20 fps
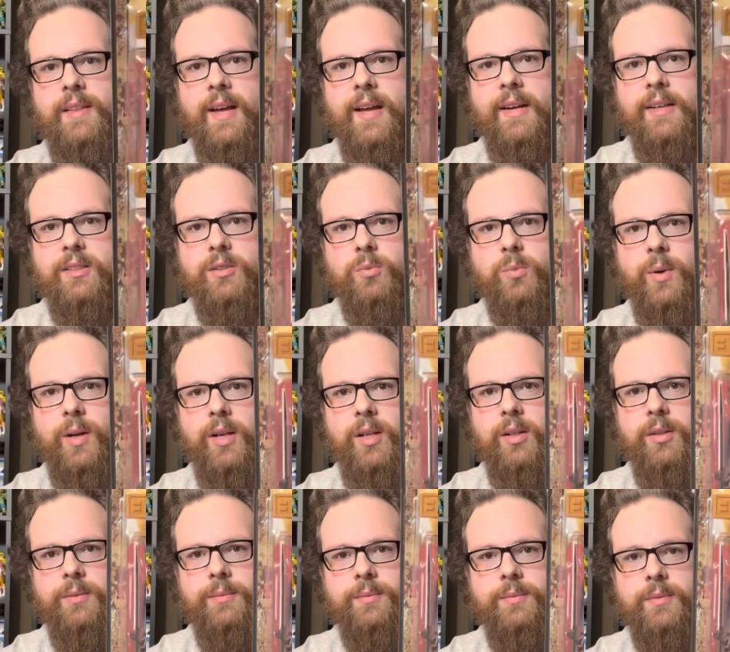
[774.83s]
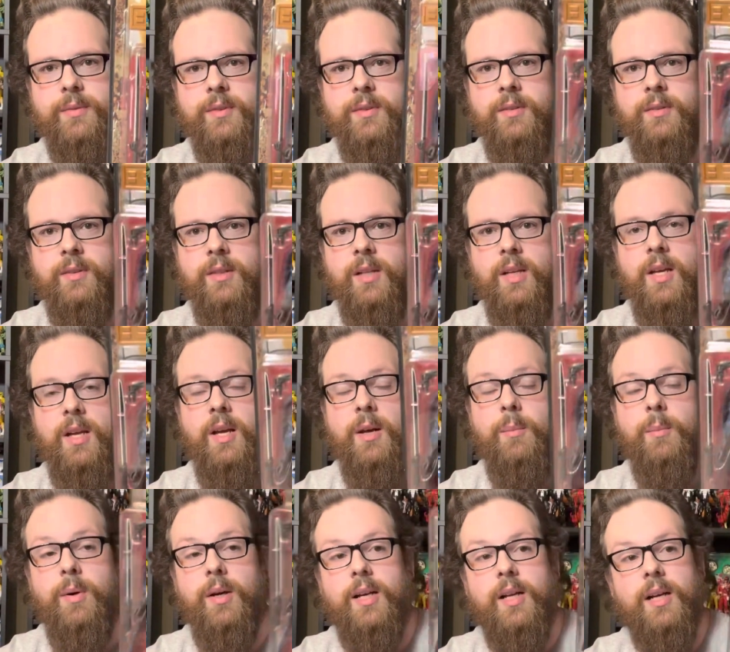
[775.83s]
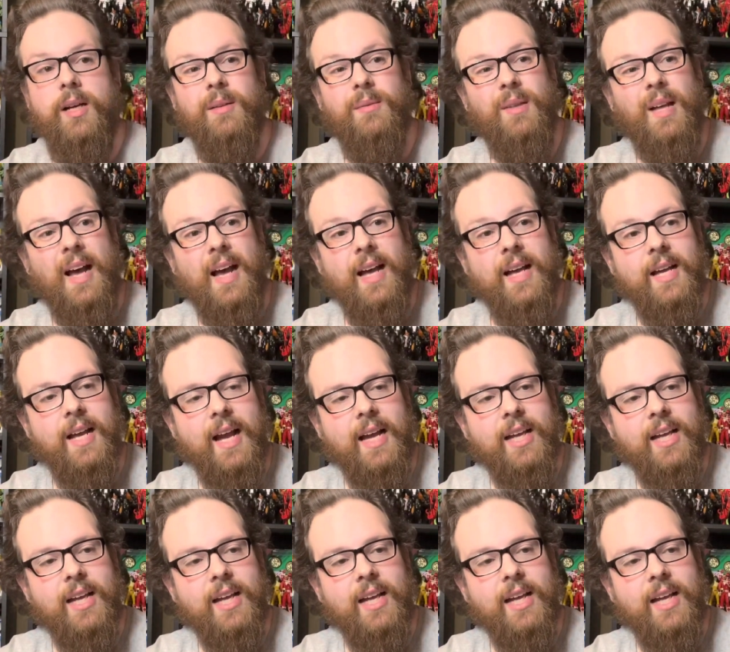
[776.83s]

as well. But I